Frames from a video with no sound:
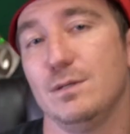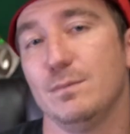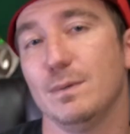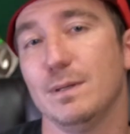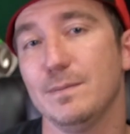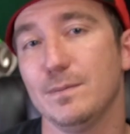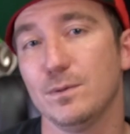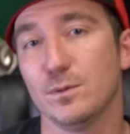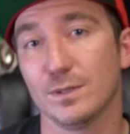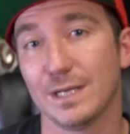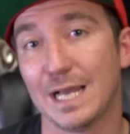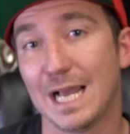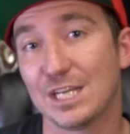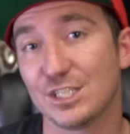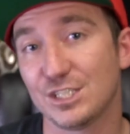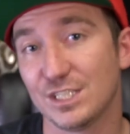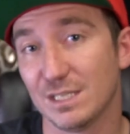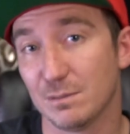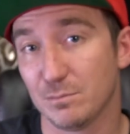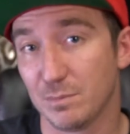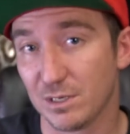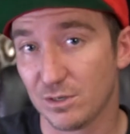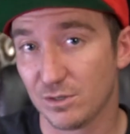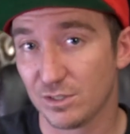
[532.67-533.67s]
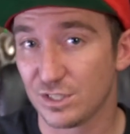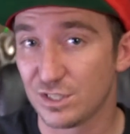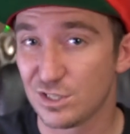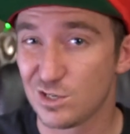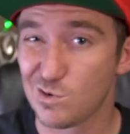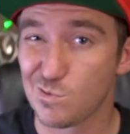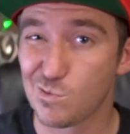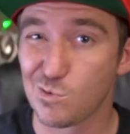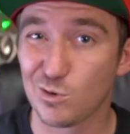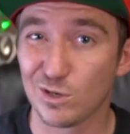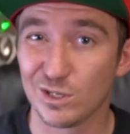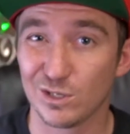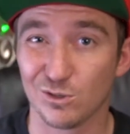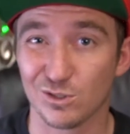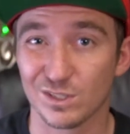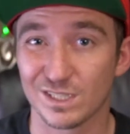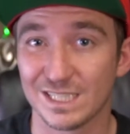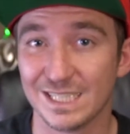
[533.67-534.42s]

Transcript: You might be able to actually get better at snowboarding or